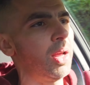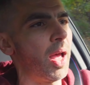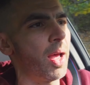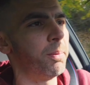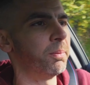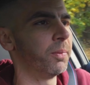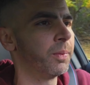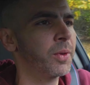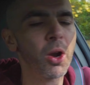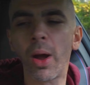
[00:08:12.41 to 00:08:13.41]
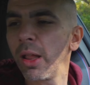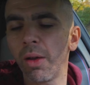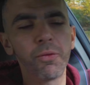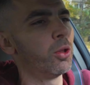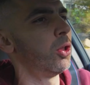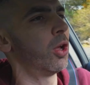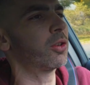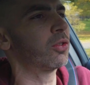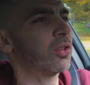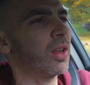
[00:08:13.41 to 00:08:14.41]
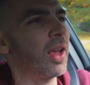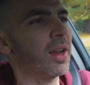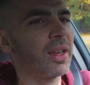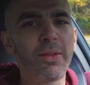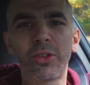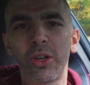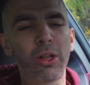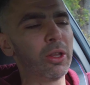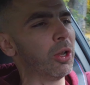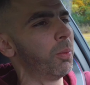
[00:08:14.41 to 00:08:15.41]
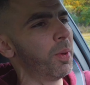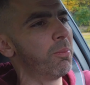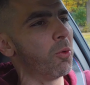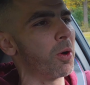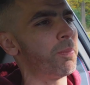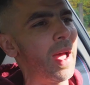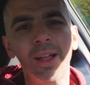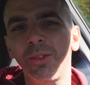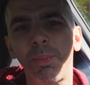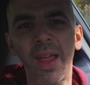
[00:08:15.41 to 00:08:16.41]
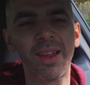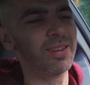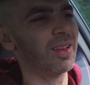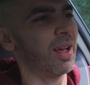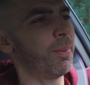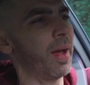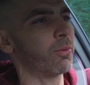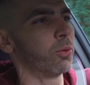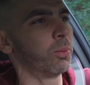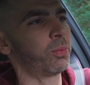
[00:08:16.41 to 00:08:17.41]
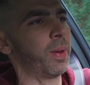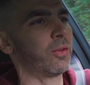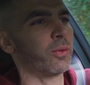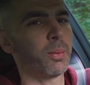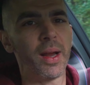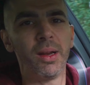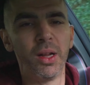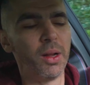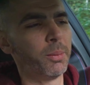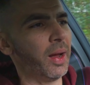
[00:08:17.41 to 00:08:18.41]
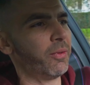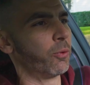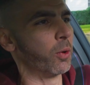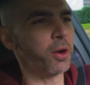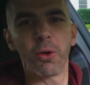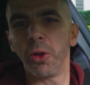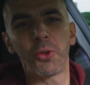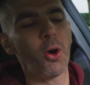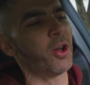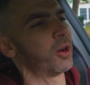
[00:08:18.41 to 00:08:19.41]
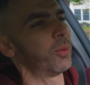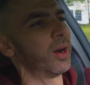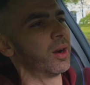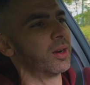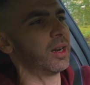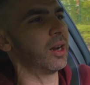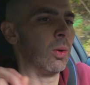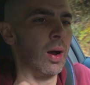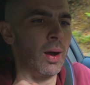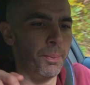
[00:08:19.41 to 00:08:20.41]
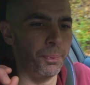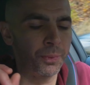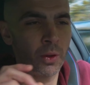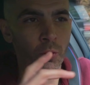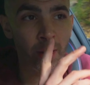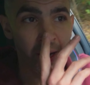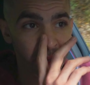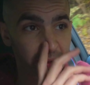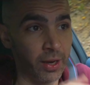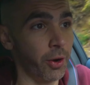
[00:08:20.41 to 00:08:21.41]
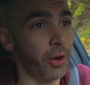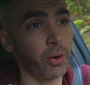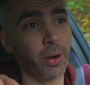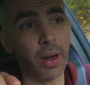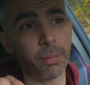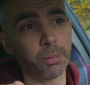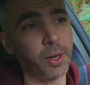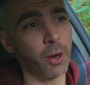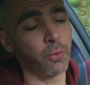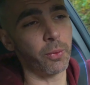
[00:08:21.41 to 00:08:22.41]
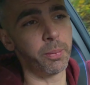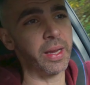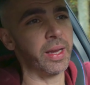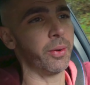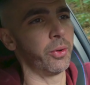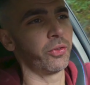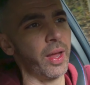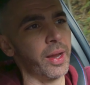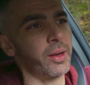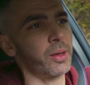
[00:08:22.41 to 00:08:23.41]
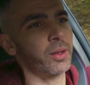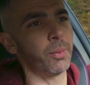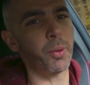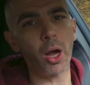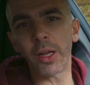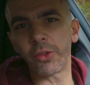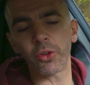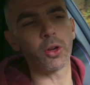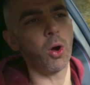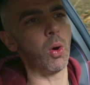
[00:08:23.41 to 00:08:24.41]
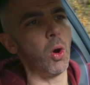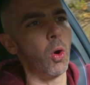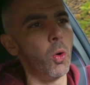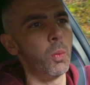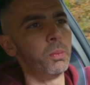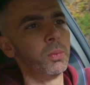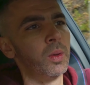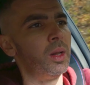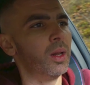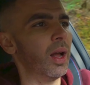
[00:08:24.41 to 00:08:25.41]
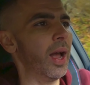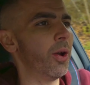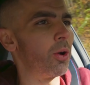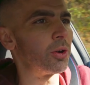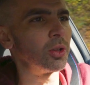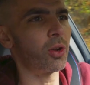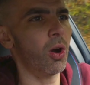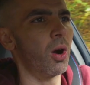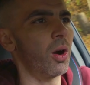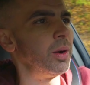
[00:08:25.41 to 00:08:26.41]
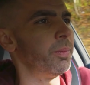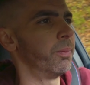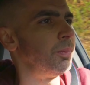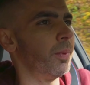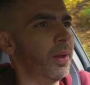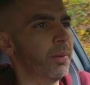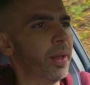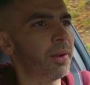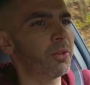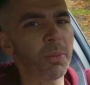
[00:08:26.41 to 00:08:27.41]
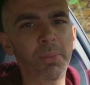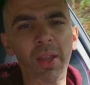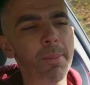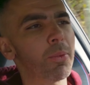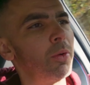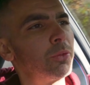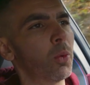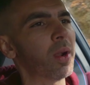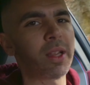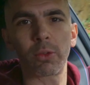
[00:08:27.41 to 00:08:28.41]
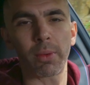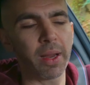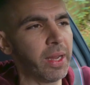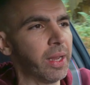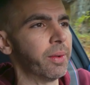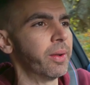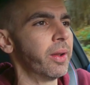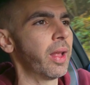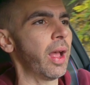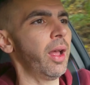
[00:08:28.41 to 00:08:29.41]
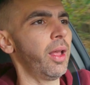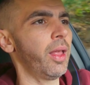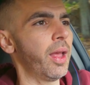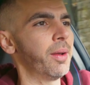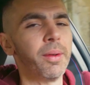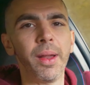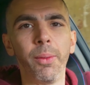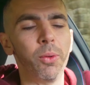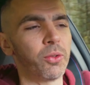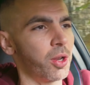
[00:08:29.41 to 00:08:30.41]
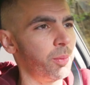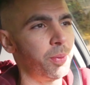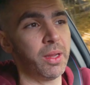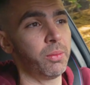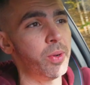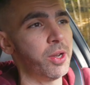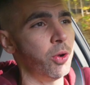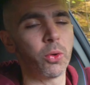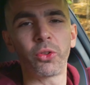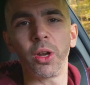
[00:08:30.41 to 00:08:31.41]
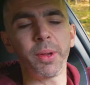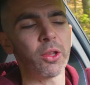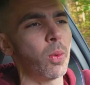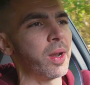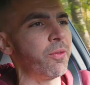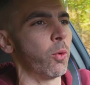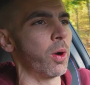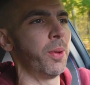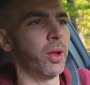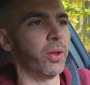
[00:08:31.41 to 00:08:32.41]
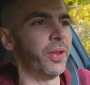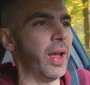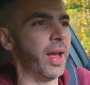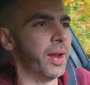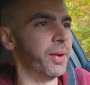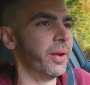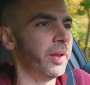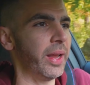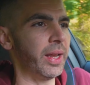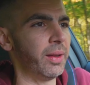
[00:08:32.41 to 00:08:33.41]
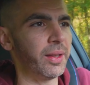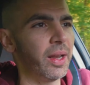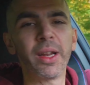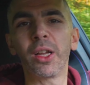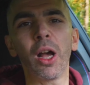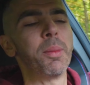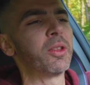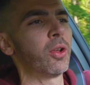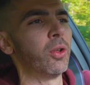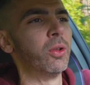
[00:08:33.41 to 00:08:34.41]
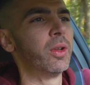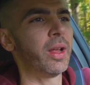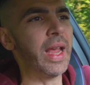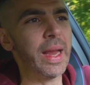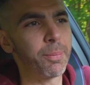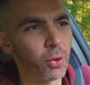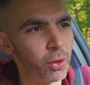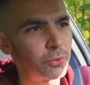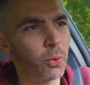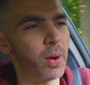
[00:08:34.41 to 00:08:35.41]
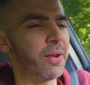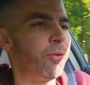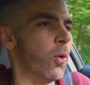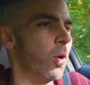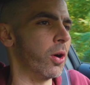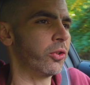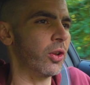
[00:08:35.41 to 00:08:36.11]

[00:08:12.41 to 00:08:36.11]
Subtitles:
And, you know, I love the looks, and it gives you a little bit more back room space for my 4-year-old daughter, where, you know, great interior. And, you know, for me, it was like the buckets or go home. I ordered the car in like September of 23, and it was going to be, we knew it was going to be a 24 build, and it didn't come until April of 24.